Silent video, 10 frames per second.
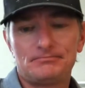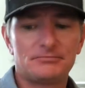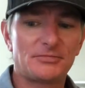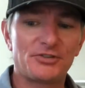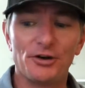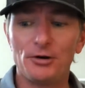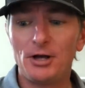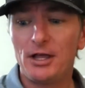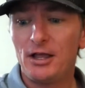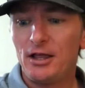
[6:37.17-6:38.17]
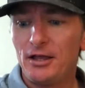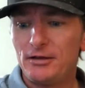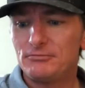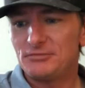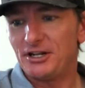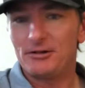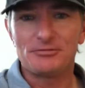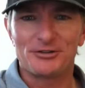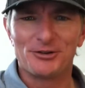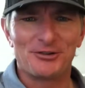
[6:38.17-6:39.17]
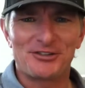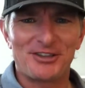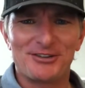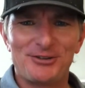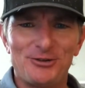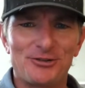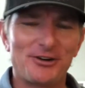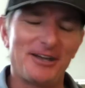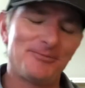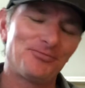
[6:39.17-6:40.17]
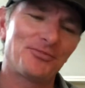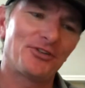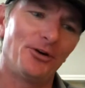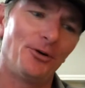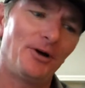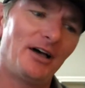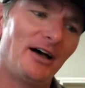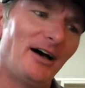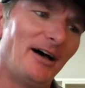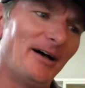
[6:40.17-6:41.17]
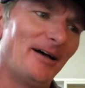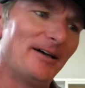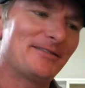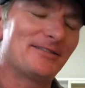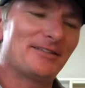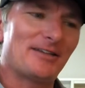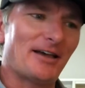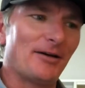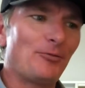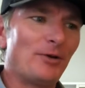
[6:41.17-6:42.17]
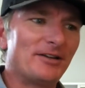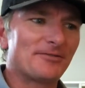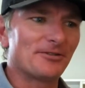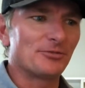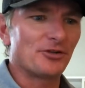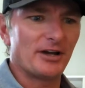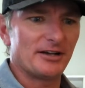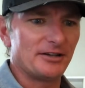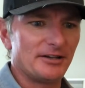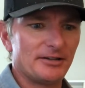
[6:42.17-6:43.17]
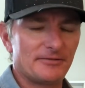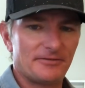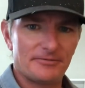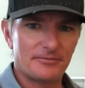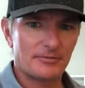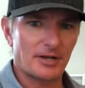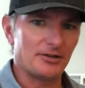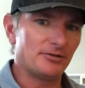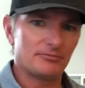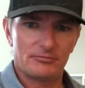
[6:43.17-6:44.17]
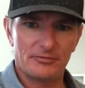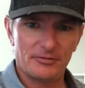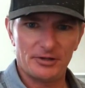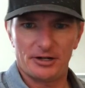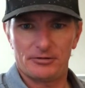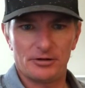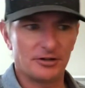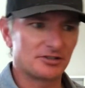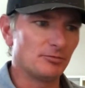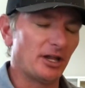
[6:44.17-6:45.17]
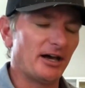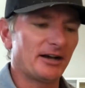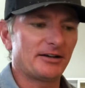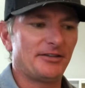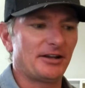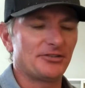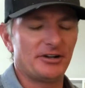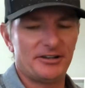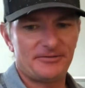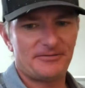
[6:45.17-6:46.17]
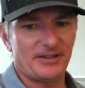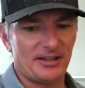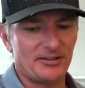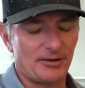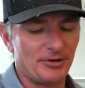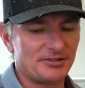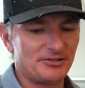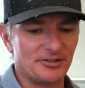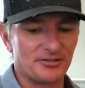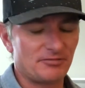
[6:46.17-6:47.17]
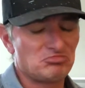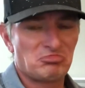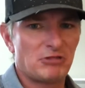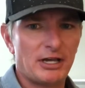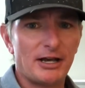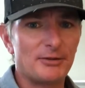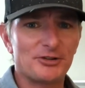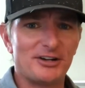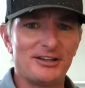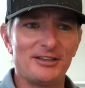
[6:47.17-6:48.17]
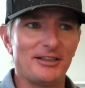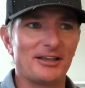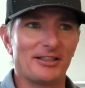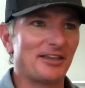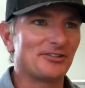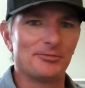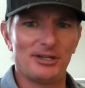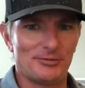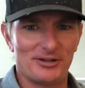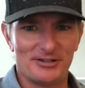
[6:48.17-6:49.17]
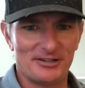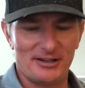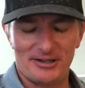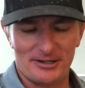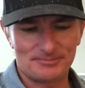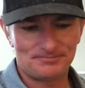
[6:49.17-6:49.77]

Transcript: So, you know, there's no such thing as too straight. So I went from trying to hit, hook to block, and then I tried to hit fades. I went to just trying to hit like laser beams all day long.